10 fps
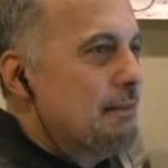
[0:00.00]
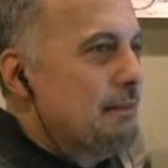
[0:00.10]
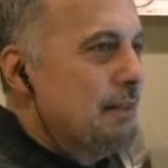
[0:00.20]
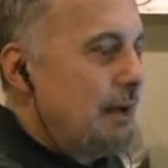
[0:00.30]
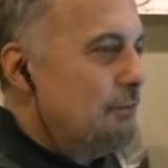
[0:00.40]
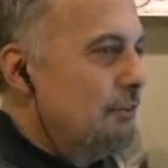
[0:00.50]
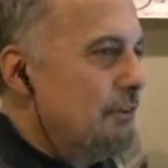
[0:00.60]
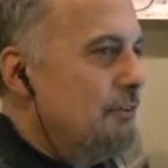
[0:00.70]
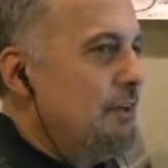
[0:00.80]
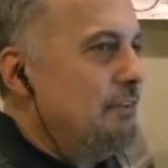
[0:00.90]
that was
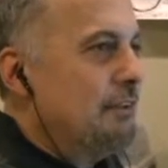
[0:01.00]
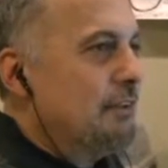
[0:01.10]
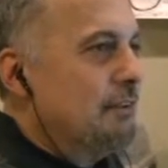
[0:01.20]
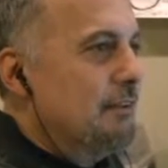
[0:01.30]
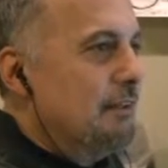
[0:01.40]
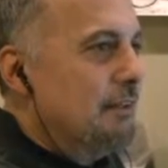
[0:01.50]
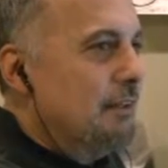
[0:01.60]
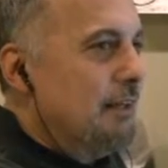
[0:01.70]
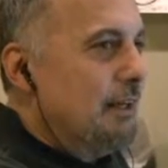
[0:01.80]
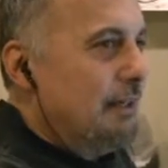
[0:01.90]
their reasoning.
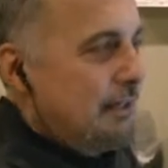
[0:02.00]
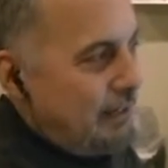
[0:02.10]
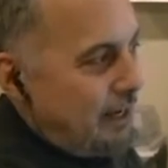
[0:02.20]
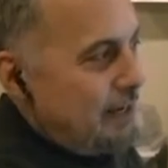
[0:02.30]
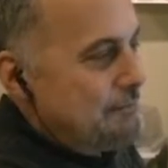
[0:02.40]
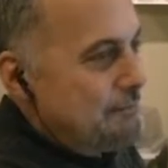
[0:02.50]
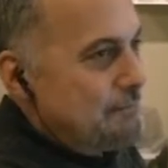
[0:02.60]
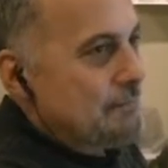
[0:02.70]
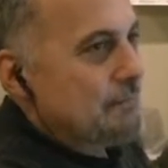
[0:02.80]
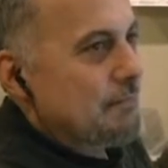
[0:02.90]
And they came.
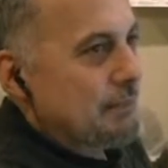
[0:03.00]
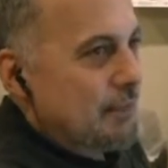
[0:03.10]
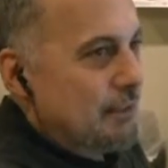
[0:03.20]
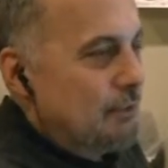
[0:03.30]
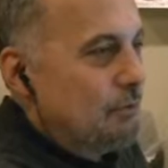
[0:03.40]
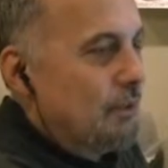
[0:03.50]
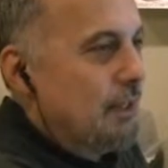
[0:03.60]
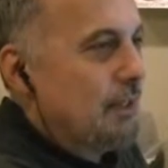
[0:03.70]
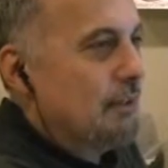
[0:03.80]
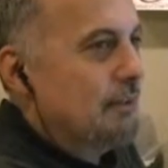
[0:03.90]
They did what
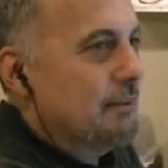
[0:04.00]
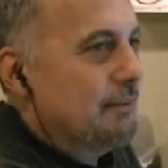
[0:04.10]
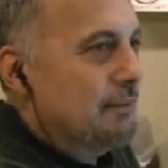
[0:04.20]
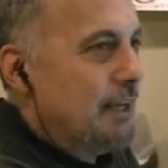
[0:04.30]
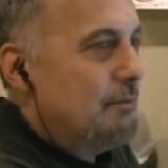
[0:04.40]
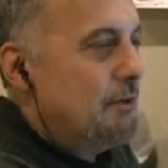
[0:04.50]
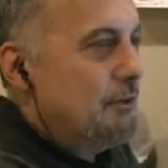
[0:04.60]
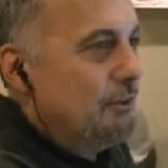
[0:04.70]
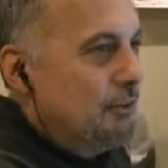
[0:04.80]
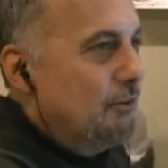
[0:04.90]
they came
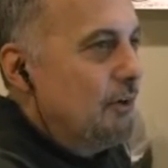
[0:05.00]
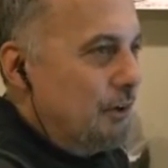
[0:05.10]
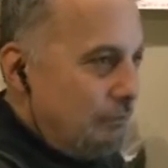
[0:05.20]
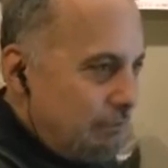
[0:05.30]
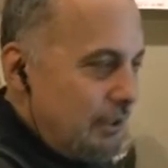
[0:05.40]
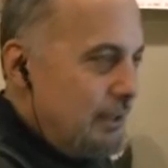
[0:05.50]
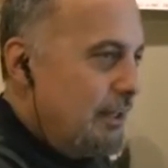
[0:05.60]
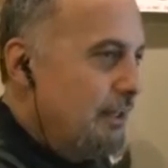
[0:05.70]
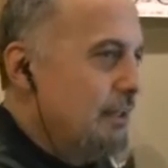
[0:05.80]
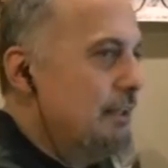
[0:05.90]
here to do, or hopefully
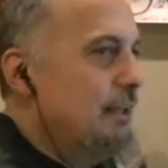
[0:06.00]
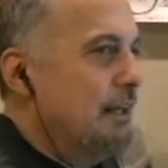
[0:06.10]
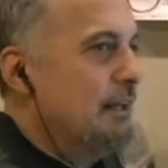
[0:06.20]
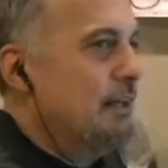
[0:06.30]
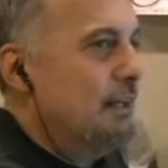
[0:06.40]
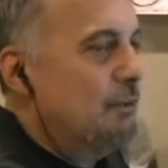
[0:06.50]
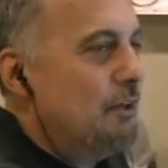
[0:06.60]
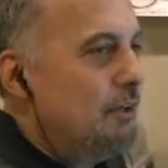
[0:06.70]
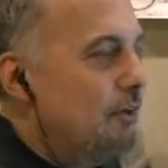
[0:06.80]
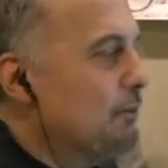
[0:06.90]
they did, and then they
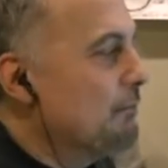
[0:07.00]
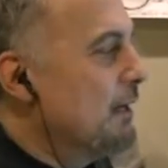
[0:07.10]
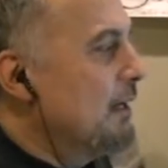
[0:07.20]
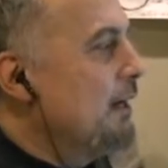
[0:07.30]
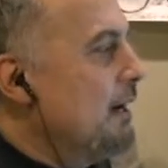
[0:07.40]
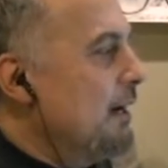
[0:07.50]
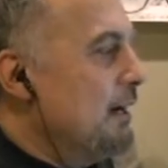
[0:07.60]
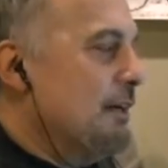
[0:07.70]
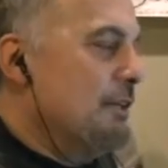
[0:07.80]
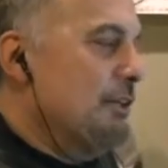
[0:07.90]
went home.
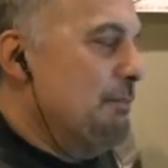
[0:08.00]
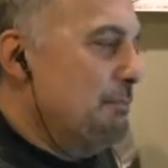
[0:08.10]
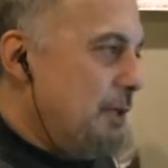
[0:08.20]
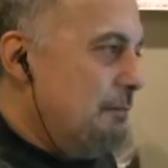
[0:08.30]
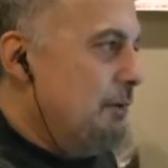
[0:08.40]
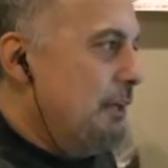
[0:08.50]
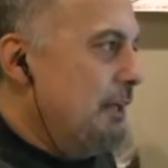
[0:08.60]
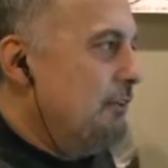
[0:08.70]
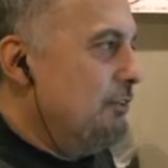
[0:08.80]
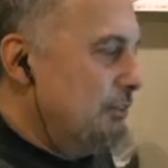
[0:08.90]
The people
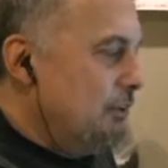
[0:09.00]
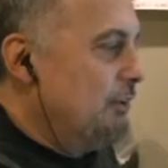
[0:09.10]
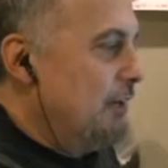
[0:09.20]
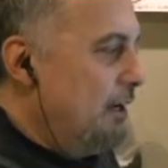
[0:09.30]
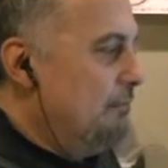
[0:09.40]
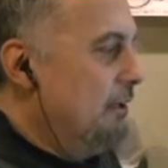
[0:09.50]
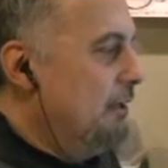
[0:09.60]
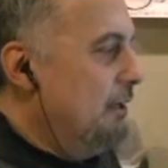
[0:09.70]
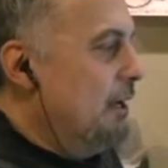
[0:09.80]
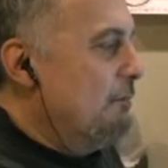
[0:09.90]
that are still
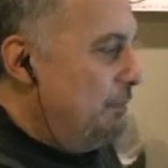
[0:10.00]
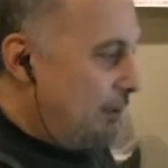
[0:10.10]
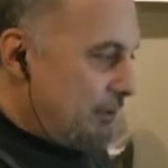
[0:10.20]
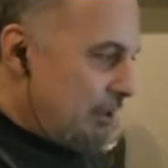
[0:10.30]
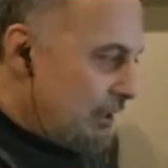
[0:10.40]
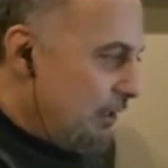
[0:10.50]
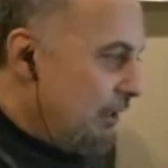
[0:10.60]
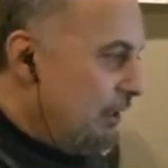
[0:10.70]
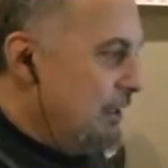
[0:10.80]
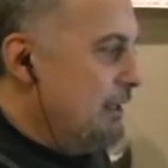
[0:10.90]
coming,
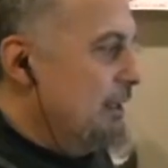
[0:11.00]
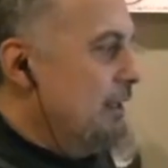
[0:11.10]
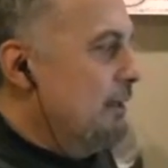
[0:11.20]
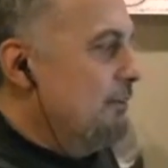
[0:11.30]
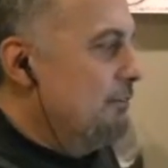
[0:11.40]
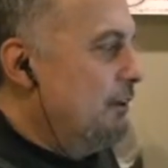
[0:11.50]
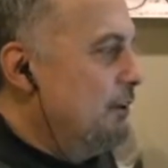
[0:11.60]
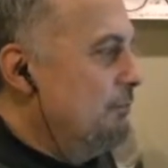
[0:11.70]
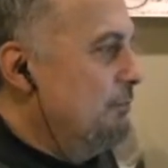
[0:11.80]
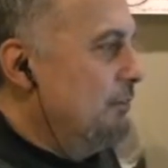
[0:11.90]
particularly
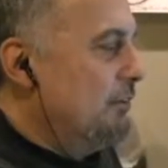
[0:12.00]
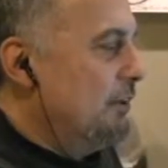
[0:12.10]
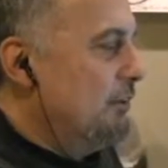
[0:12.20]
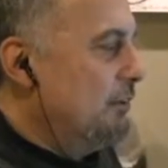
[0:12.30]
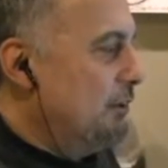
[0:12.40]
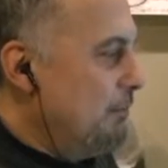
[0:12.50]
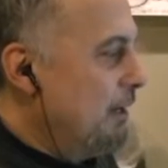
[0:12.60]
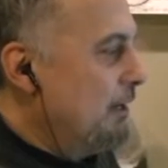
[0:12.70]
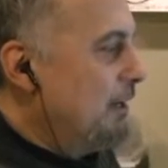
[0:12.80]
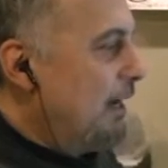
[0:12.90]
from Central
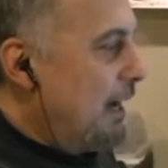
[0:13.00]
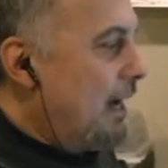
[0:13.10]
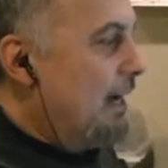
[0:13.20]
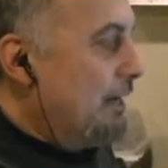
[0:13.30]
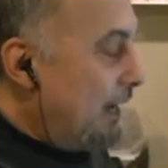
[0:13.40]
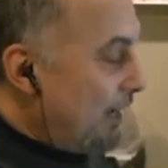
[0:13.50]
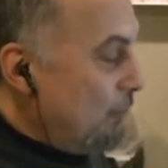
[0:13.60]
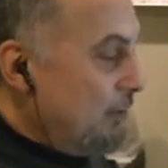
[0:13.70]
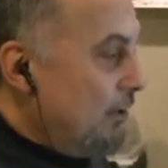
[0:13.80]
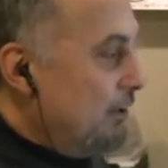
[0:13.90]
America, I
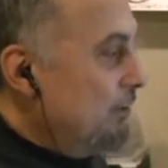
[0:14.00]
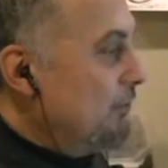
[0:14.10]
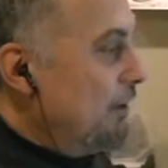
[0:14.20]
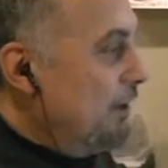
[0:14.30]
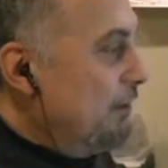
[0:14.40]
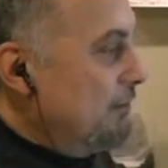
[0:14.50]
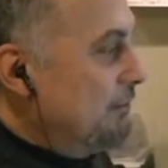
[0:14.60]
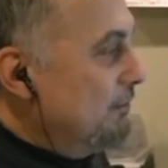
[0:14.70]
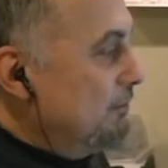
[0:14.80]
would argue are